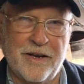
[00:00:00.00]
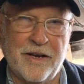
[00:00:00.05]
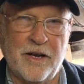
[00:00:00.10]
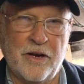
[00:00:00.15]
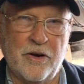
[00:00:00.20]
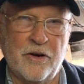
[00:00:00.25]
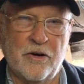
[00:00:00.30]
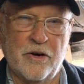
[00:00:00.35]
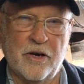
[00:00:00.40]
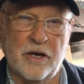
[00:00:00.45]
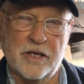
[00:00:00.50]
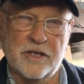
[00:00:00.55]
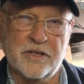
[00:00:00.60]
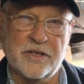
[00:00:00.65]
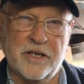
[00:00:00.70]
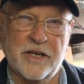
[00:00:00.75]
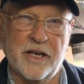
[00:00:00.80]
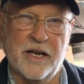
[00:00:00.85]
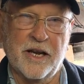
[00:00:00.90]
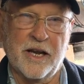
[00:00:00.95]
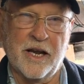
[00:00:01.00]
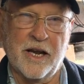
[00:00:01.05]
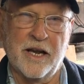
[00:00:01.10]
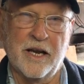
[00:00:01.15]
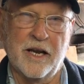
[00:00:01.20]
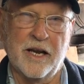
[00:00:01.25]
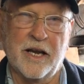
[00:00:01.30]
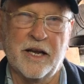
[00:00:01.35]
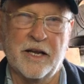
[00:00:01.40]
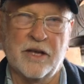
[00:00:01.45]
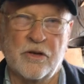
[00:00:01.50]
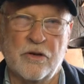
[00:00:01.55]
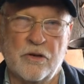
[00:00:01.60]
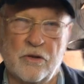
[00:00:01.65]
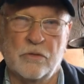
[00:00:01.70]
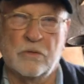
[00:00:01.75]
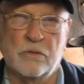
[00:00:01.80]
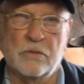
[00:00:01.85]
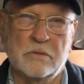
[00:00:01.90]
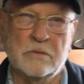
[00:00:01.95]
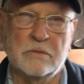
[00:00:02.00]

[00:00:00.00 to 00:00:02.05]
and they're a husky guy like you,